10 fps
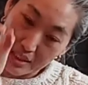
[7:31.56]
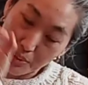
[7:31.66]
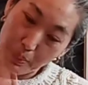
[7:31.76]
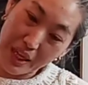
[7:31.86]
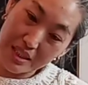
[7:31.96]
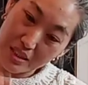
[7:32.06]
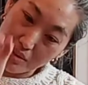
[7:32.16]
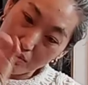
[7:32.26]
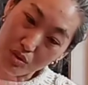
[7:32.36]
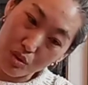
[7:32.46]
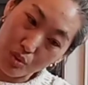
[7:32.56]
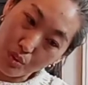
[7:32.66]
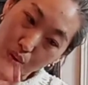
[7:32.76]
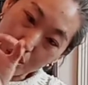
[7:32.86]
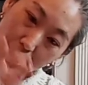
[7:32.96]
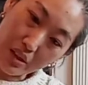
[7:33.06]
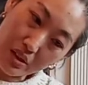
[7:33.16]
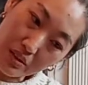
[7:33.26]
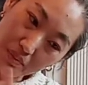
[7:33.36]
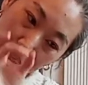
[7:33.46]
space to each
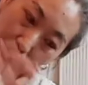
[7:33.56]
other.